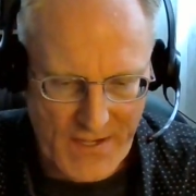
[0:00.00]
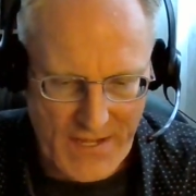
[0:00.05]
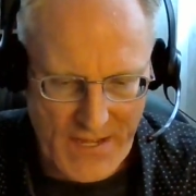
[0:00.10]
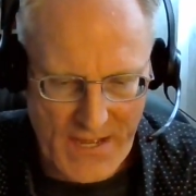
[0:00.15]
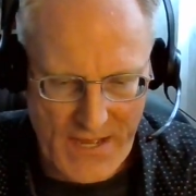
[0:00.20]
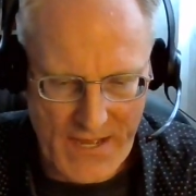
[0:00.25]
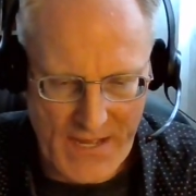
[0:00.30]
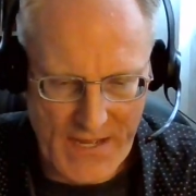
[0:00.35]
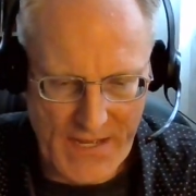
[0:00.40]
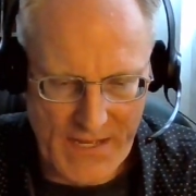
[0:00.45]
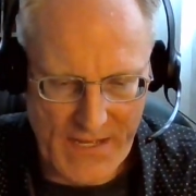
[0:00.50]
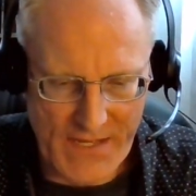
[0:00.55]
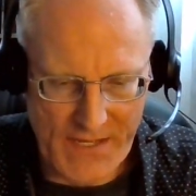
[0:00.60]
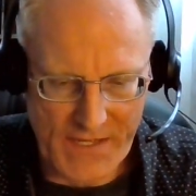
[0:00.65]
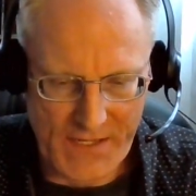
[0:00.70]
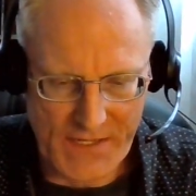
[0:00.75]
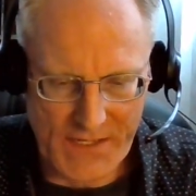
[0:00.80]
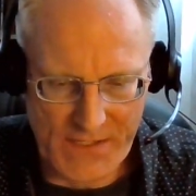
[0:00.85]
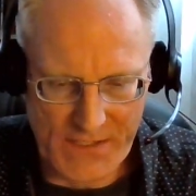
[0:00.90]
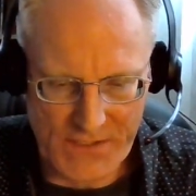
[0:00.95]

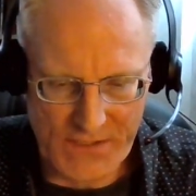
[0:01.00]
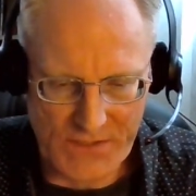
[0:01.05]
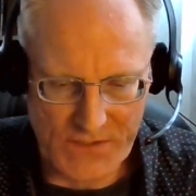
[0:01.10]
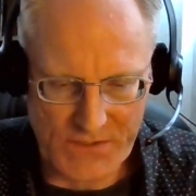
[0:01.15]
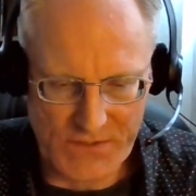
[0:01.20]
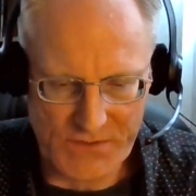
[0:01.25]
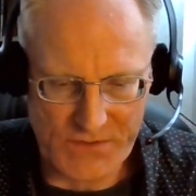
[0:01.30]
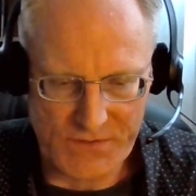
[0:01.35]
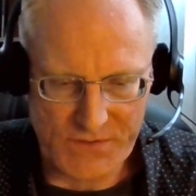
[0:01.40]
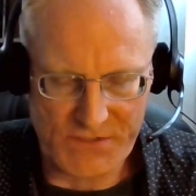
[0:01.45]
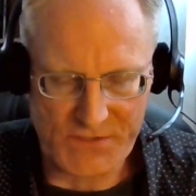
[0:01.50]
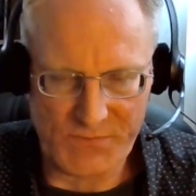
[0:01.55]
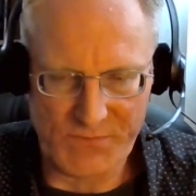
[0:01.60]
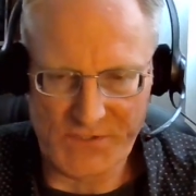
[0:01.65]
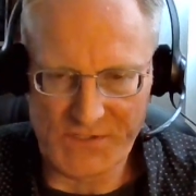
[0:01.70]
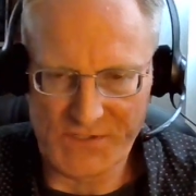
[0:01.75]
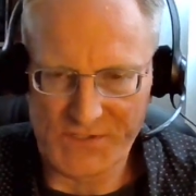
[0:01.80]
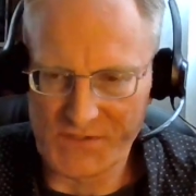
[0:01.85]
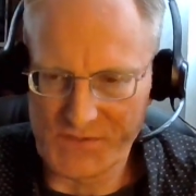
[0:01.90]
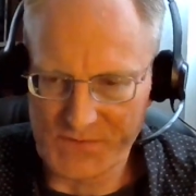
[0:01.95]
As
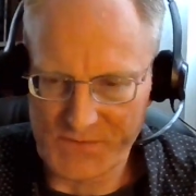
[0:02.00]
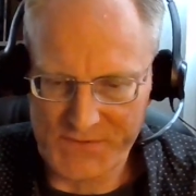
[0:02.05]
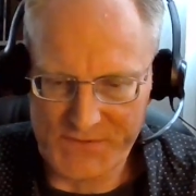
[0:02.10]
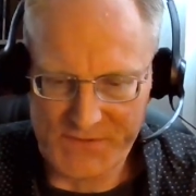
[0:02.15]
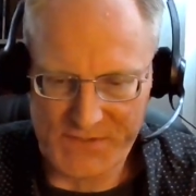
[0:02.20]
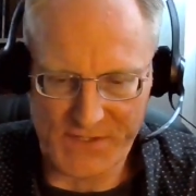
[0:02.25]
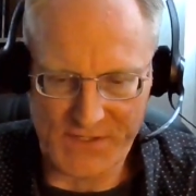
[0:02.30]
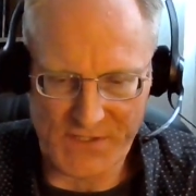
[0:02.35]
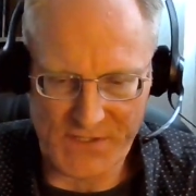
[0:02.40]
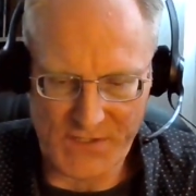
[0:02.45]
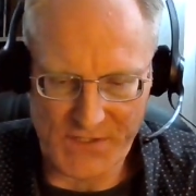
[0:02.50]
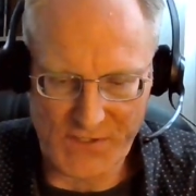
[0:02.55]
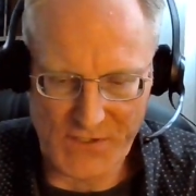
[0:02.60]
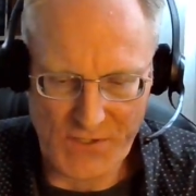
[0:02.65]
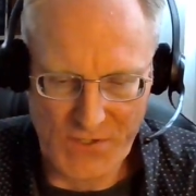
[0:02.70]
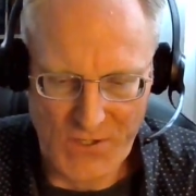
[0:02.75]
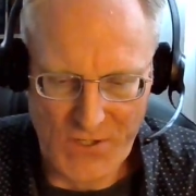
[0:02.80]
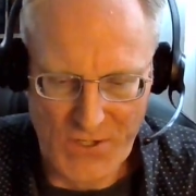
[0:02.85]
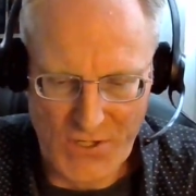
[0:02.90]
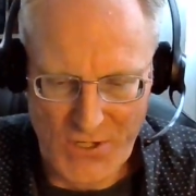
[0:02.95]
we study
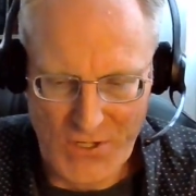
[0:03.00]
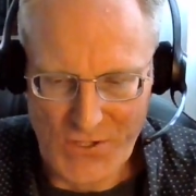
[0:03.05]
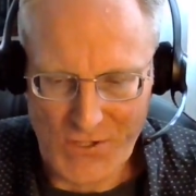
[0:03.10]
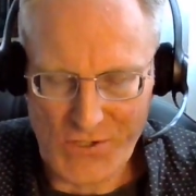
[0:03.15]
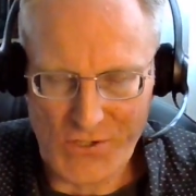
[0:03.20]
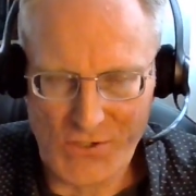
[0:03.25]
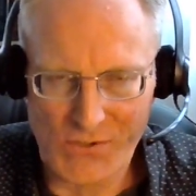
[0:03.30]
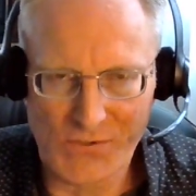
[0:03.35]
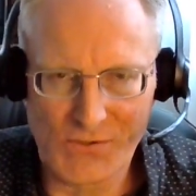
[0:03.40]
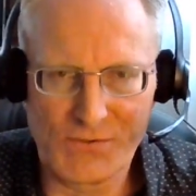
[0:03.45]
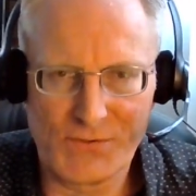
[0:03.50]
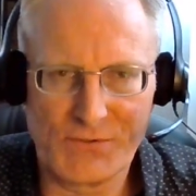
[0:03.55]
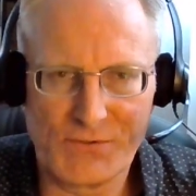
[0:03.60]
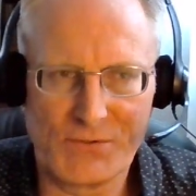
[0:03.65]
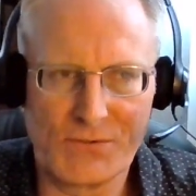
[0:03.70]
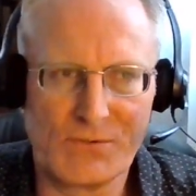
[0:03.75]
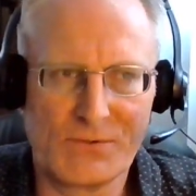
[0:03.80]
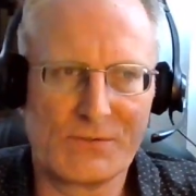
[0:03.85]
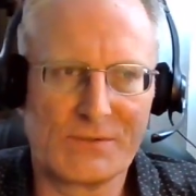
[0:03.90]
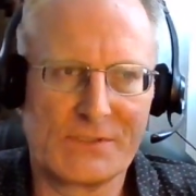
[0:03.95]

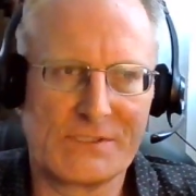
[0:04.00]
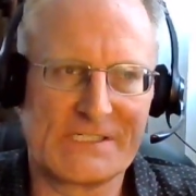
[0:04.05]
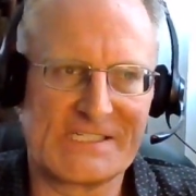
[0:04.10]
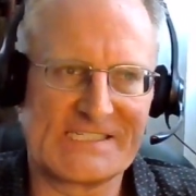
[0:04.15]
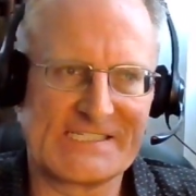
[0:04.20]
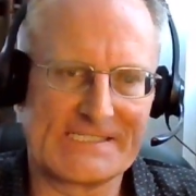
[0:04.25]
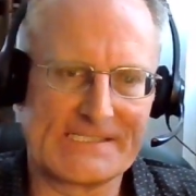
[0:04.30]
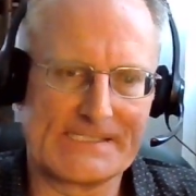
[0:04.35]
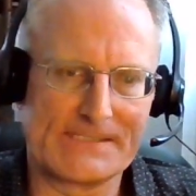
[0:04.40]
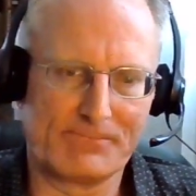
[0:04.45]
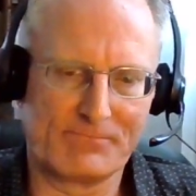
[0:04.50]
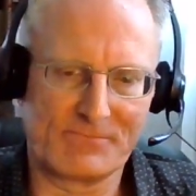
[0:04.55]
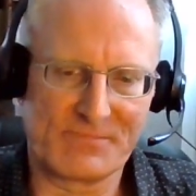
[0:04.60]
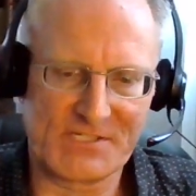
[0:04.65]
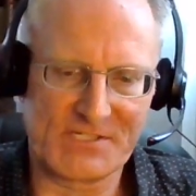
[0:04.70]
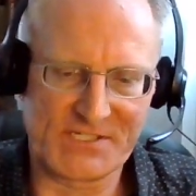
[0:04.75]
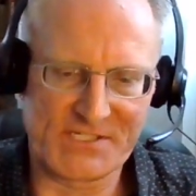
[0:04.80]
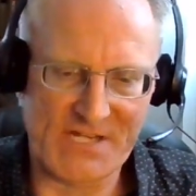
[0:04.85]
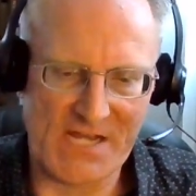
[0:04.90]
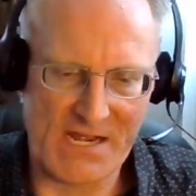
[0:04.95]
colonial
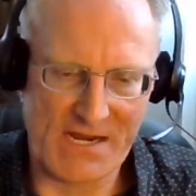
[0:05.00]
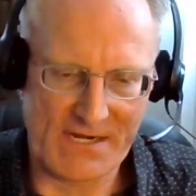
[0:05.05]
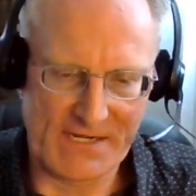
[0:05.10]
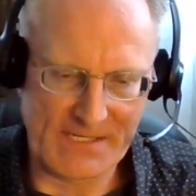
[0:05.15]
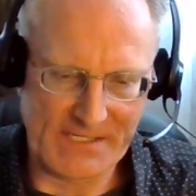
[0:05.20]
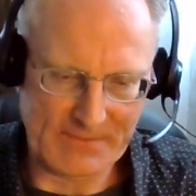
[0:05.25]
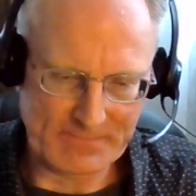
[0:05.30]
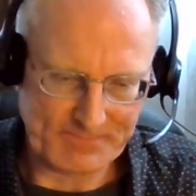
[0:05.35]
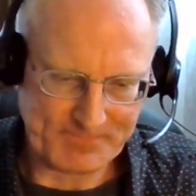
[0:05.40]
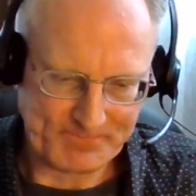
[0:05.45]
society.